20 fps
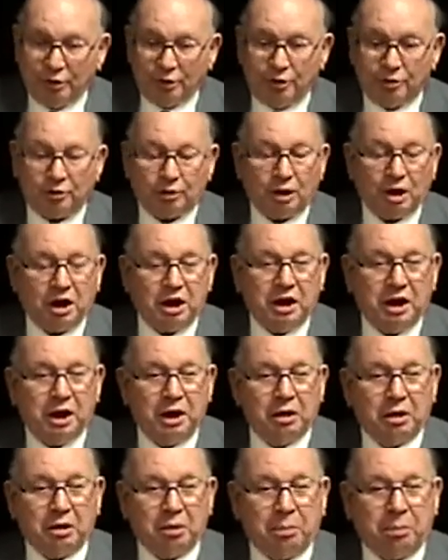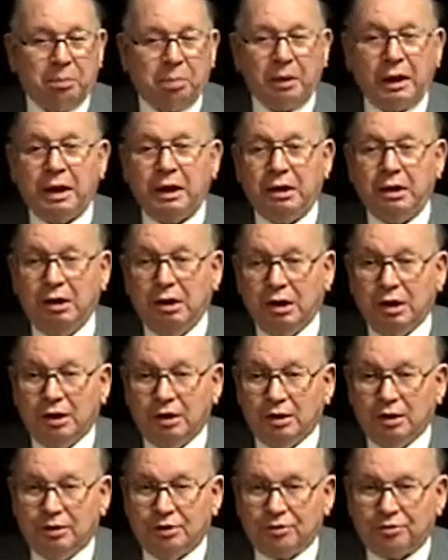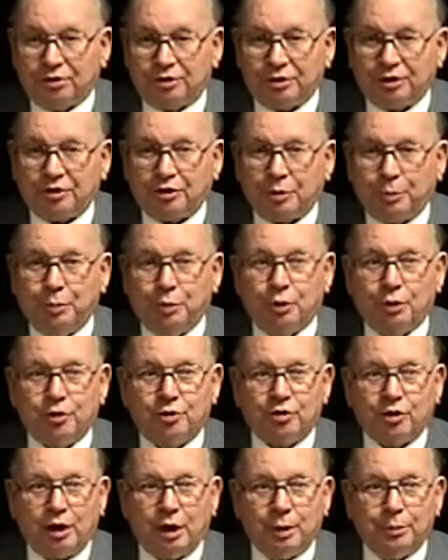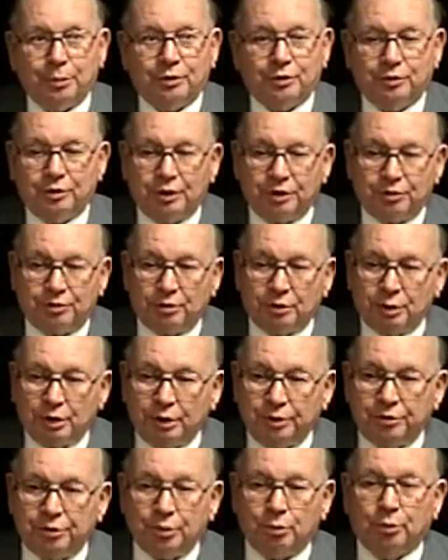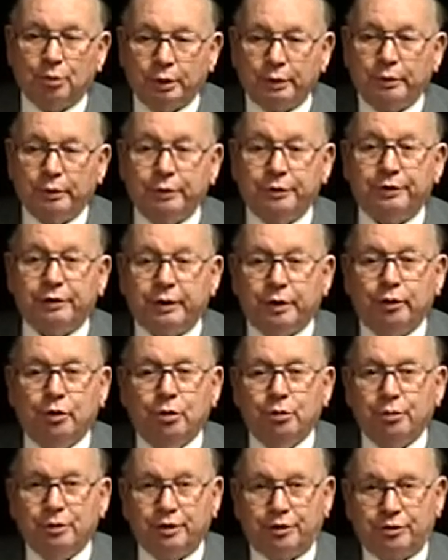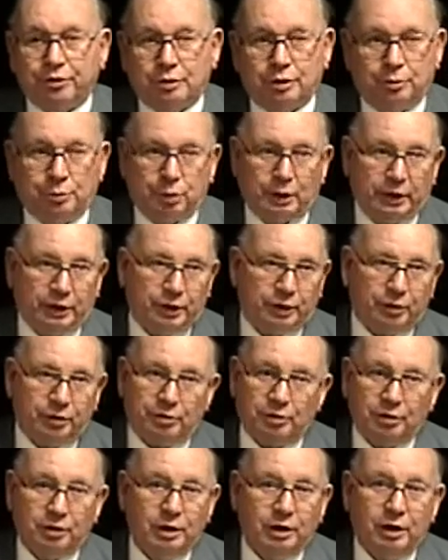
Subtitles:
He said, I ain't gonna pay for such a poor job as this. And I said, well, these are new mustard plants.